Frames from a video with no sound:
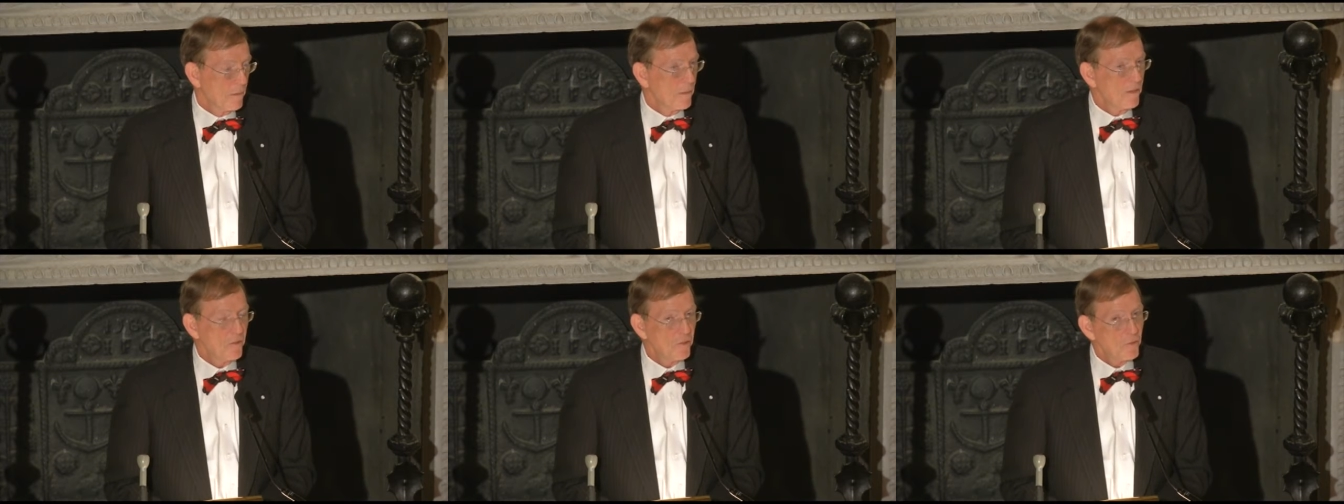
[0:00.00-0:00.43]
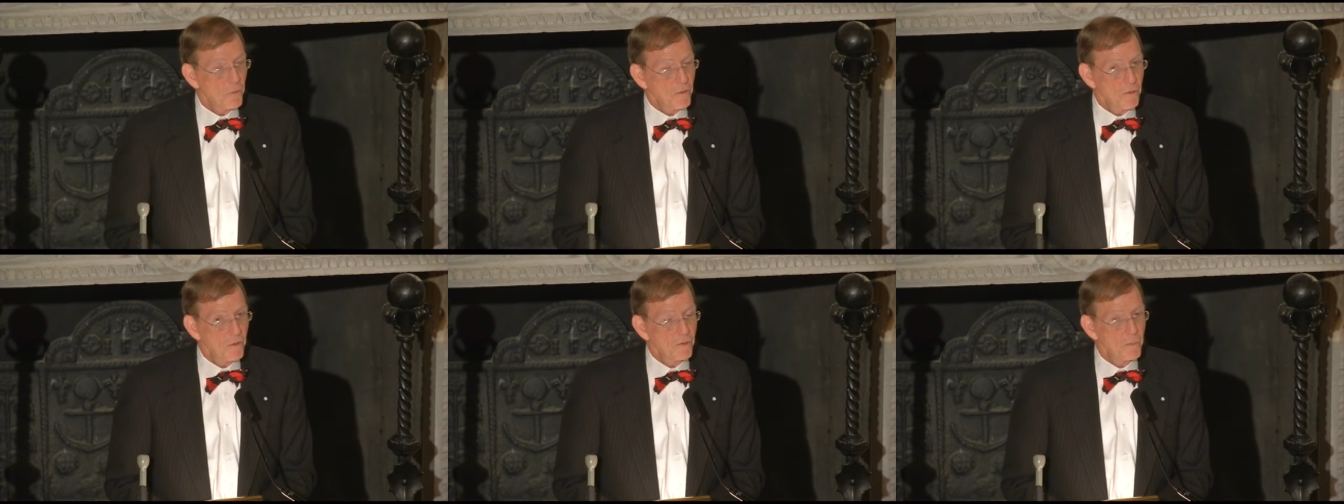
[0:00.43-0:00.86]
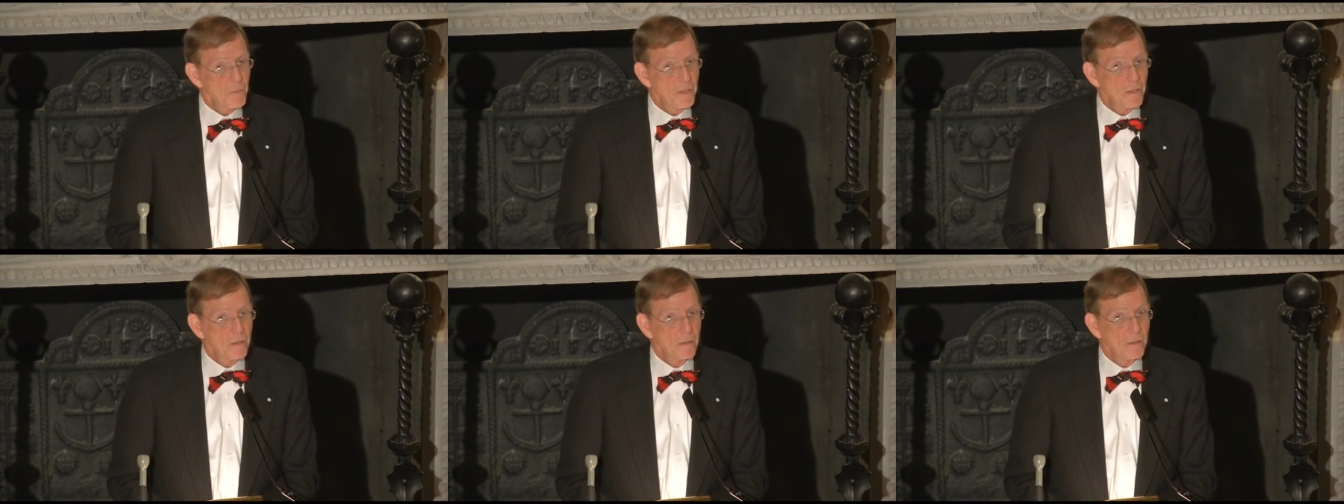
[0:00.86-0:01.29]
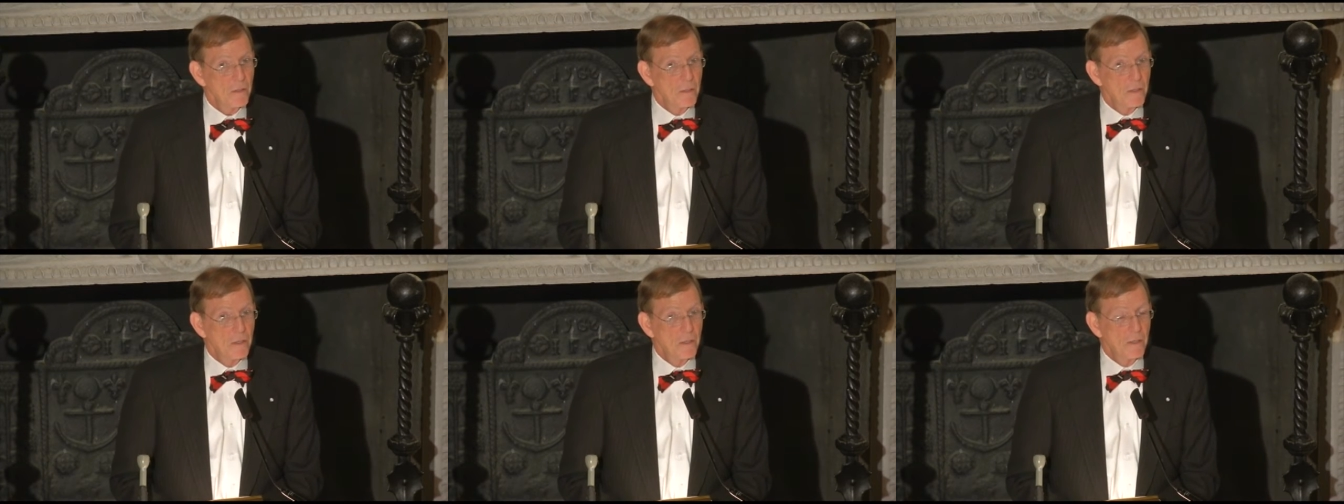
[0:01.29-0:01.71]
This is one of those men
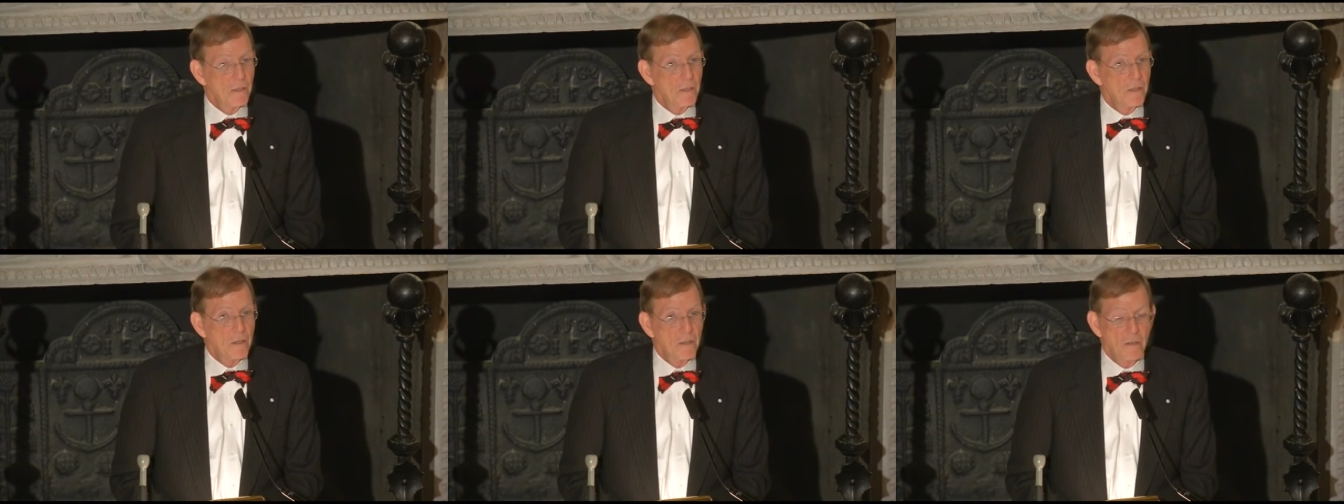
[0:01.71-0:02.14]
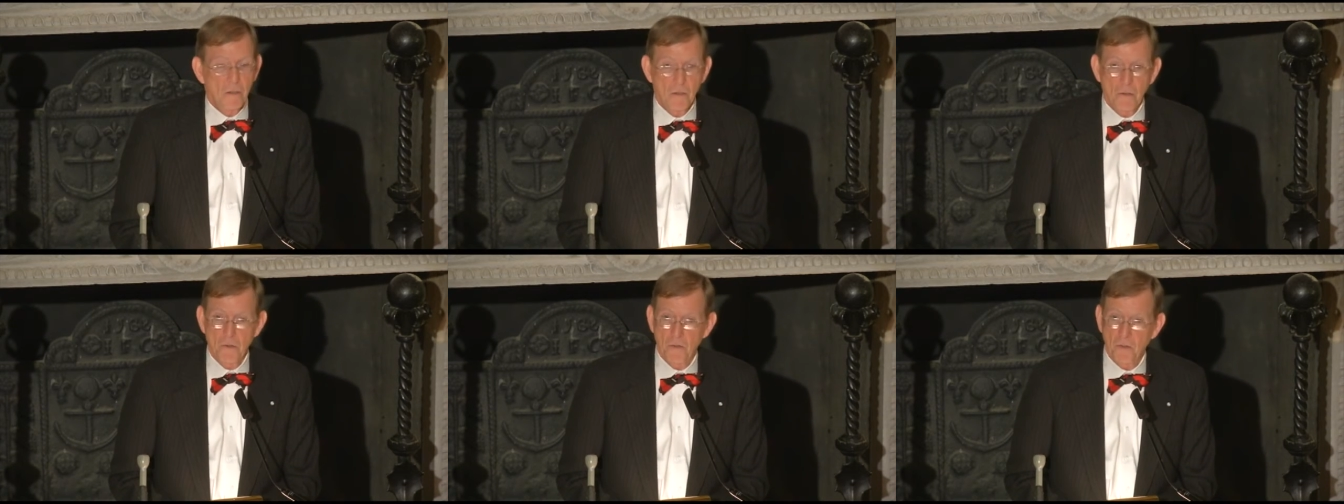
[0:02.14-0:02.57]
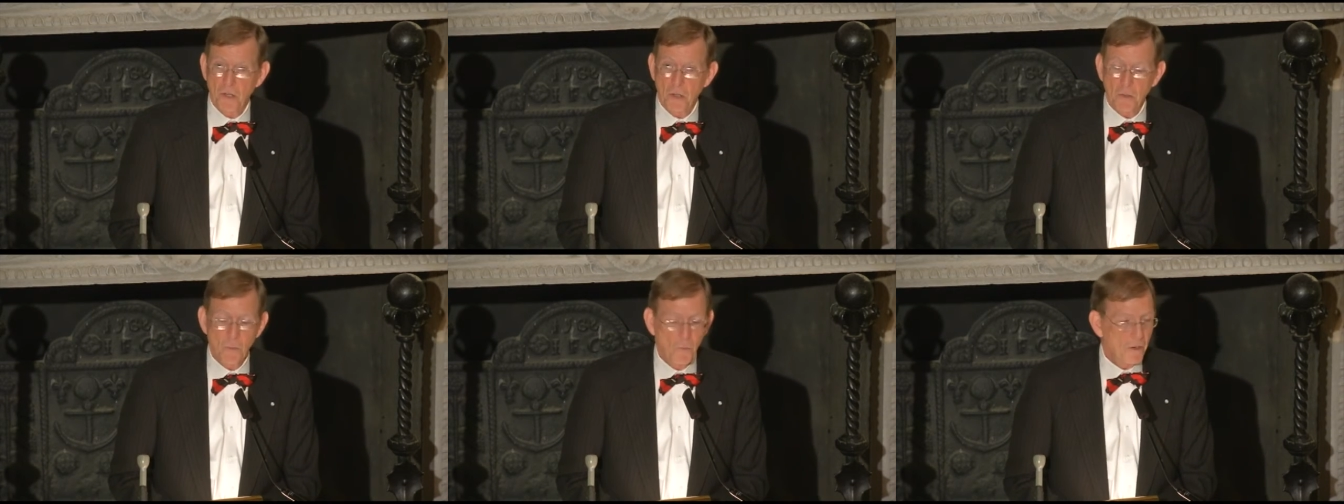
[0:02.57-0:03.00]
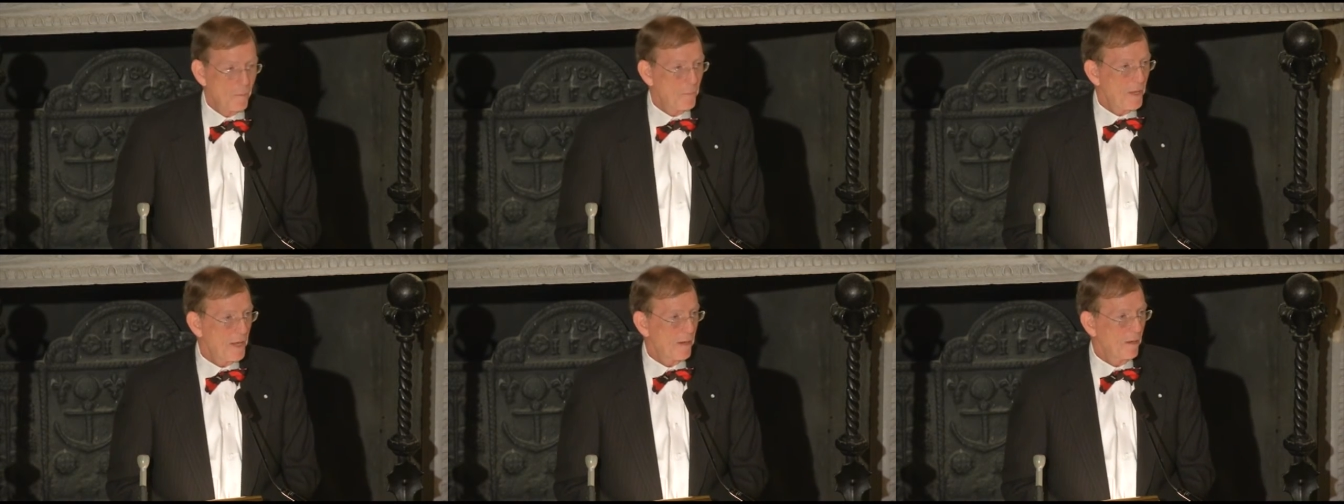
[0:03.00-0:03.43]
who seldom won a
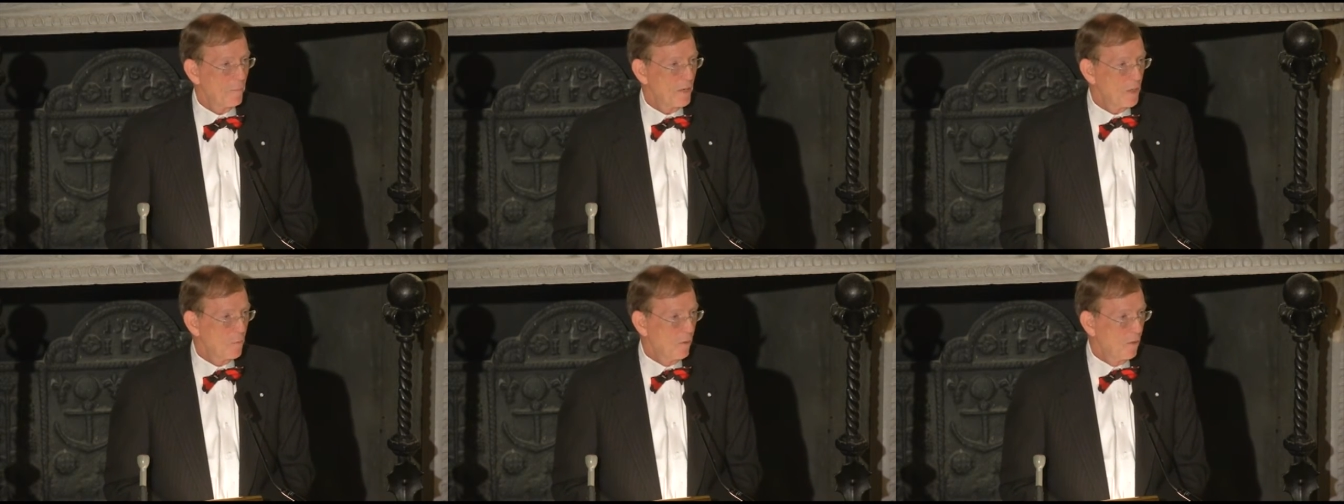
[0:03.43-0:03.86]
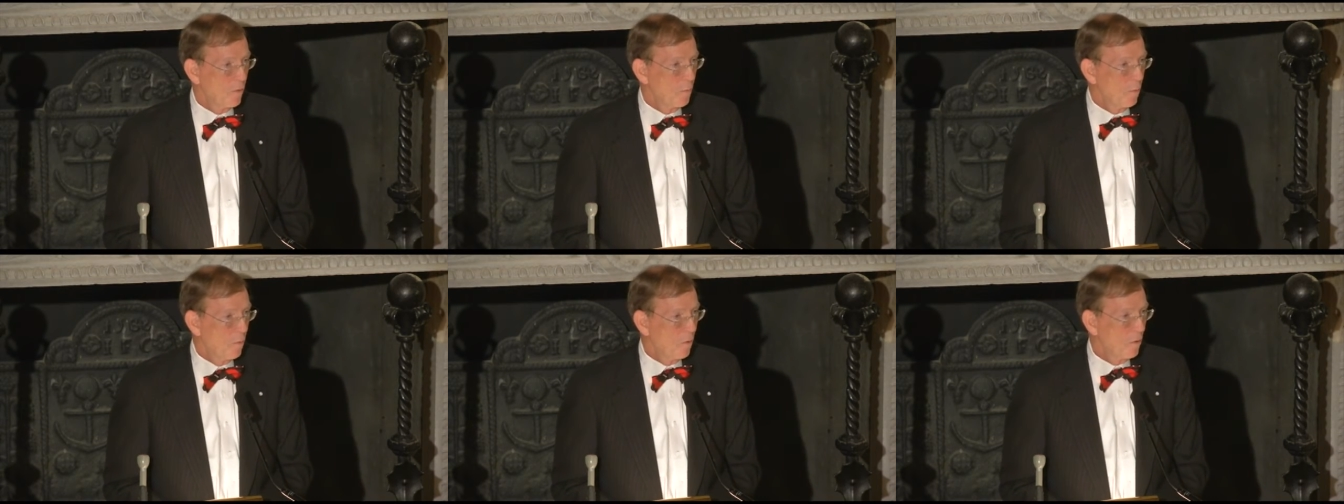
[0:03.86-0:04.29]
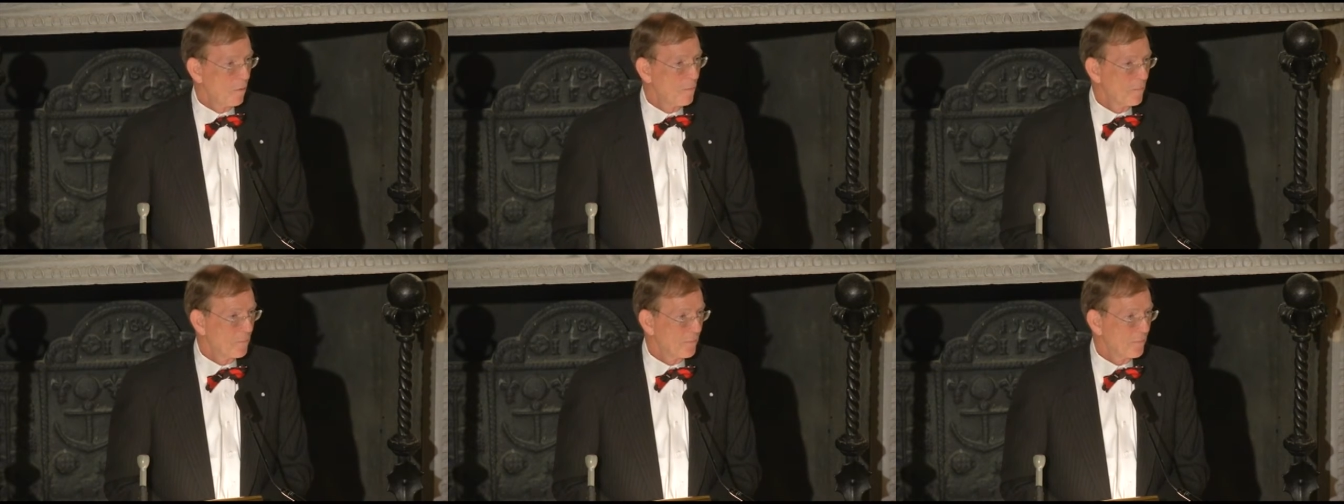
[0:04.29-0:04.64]
battle, but he won the war